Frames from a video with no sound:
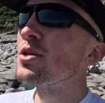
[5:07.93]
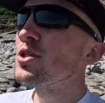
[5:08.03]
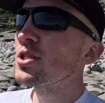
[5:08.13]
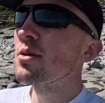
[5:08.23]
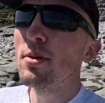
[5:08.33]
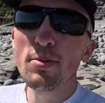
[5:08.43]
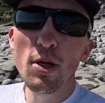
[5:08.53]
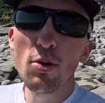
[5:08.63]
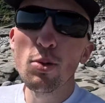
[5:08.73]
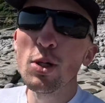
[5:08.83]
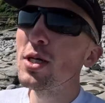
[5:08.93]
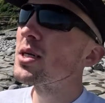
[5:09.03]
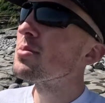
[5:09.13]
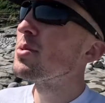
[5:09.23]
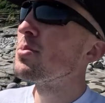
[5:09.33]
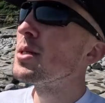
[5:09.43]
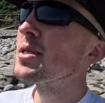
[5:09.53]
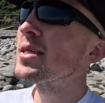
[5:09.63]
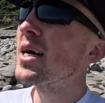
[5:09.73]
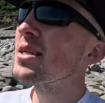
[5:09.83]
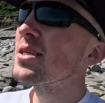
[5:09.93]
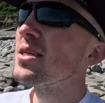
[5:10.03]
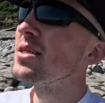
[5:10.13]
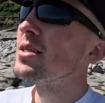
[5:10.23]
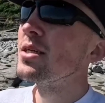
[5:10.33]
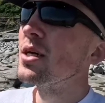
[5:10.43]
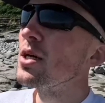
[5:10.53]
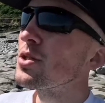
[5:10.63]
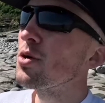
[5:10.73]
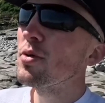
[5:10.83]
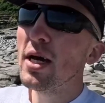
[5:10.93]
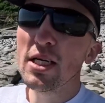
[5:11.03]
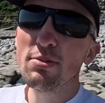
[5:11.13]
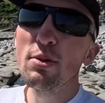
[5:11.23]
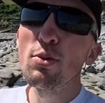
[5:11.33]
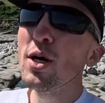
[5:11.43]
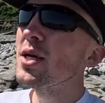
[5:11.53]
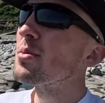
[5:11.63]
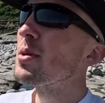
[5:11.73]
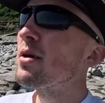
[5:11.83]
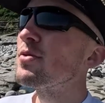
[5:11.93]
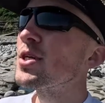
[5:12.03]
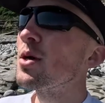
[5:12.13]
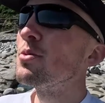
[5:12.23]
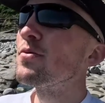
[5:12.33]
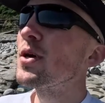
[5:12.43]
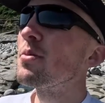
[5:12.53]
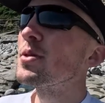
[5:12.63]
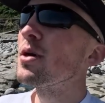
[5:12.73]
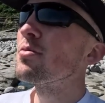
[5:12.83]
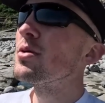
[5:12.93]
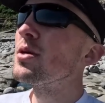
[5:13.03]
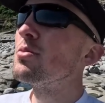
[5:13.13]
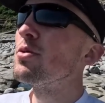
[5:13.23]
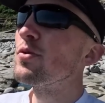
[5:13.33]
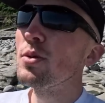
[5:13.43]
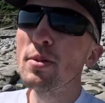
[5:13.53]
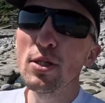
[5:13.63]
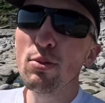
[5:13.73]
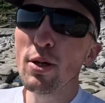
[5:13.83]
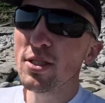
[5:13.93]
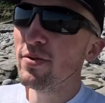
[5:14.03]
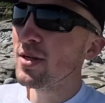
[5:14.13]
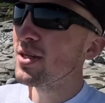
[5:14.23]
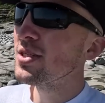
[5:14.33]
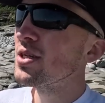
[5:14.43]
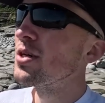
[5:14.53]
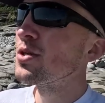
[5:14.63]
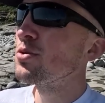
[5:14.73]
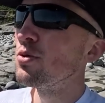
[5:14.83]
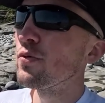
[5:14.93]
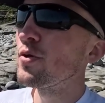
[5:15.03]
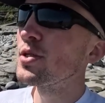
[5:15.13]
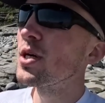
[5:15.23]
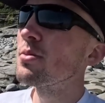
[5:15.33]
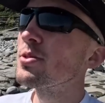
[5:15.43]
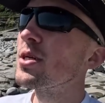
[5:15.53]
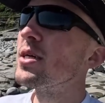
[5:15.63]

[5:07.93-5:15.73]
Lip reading: just coming up to low water, but me and Dad, don't ask me why, but every time we've come down, we've only been twice, I think it is, 2 or 3 times,